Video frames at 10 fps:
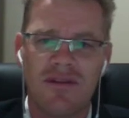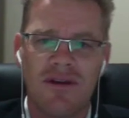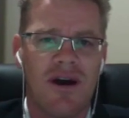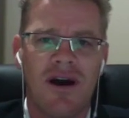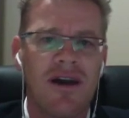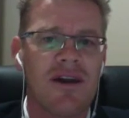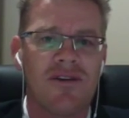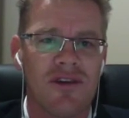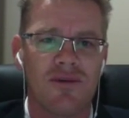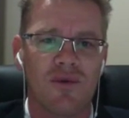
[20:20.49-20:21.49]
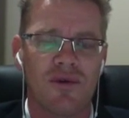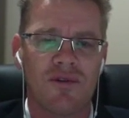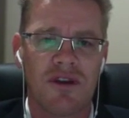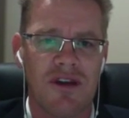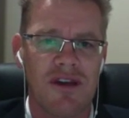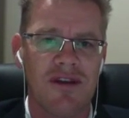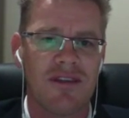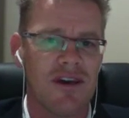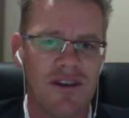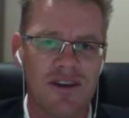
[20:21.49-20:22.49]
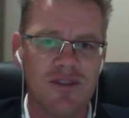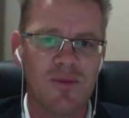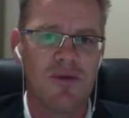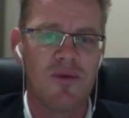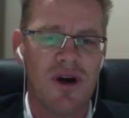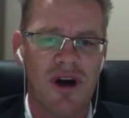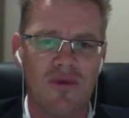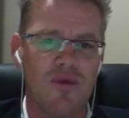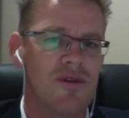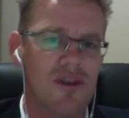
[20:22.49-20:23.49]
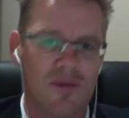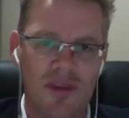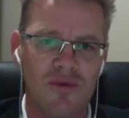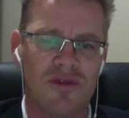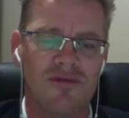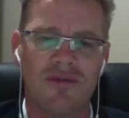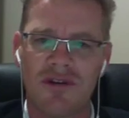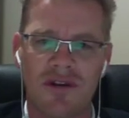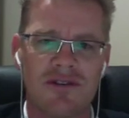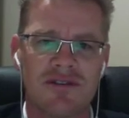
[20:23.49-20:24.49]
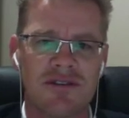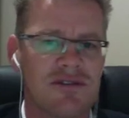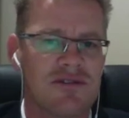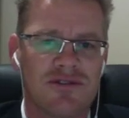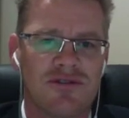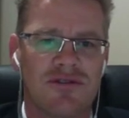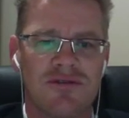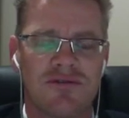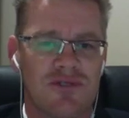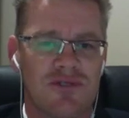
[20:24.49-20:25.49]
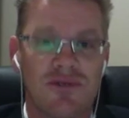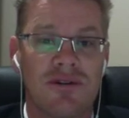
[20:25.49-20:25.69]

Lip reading: I don't think you would regret it. Those people behind me would tell me you wouldn't regret it. So just do it.